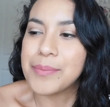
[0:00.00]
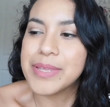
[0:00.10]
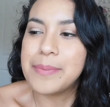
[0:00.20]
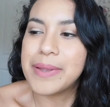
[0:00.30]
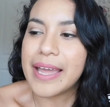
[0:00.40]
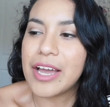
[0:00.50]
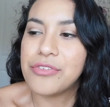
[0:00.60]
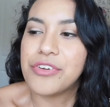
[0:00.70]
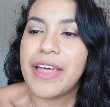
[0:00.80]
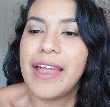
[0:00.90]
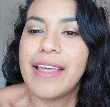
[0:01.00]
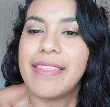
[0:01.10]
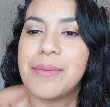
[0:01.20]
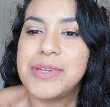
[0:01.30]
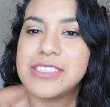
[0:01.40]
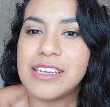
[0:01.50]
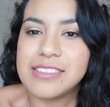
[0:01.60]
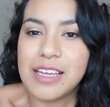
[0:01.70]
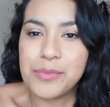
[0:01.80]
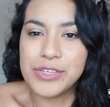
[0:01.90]
keep an eye out for that. And
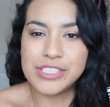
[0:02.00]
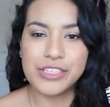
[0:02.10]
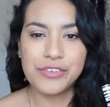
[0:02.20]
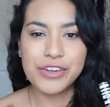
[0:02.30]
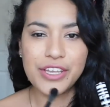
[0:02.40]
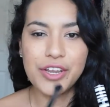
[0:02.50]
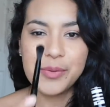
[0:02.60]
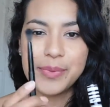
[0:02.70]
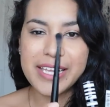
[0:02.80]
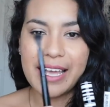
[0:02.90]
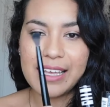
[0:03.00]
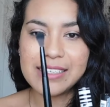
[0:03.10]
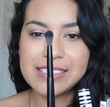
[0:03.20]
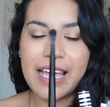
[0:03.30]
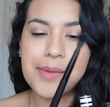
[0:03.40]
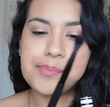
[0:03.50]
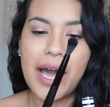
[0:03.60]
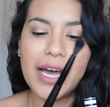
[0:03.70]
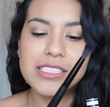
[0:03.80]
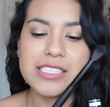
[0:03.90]
I'm reaching over here because I
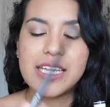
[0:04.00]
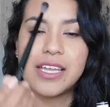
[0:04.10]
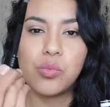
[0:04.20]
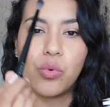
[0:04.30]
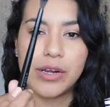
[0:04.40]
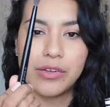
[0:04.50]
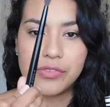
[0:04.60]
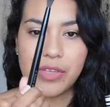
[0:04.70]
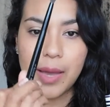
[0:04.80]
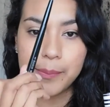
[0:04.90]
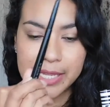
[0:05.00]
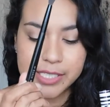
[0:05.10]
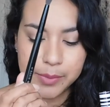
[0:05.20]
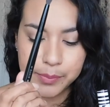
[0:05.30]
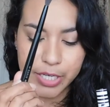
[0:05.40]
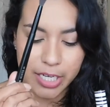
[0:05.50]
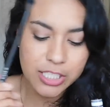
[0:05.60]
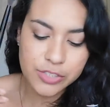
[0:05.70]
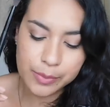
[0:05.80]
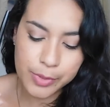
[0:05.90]
bought a blending
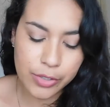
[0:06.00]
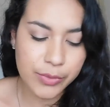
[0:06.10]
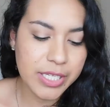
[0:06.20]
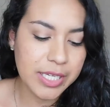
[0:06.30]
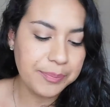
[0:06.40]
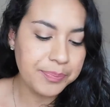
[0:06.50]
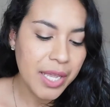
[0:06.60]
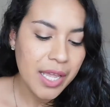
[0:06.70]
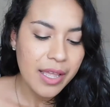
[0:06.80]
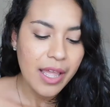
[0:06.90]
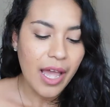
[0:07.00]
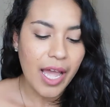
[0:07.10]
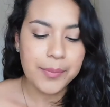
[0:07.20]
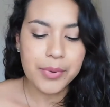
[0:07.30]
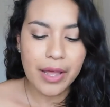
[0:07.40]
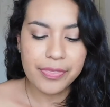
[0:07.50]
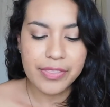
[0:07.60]
brush from Kokie. I brought